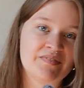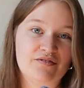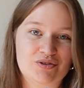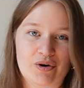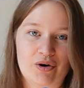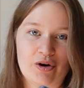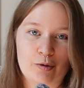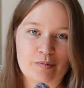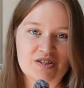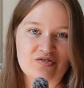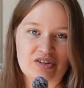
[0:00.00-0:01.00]
if your
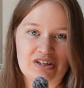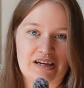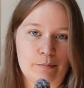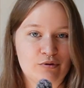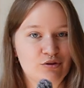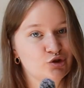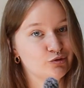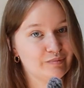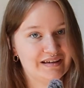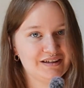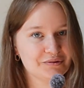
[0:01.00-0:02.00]
home is filling up with too
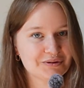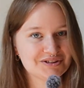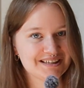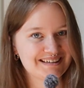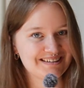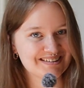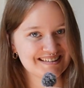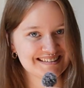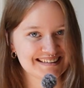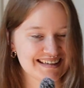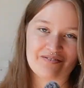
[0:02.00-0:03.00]
many crochet
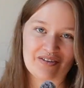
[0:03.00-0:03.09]
goods.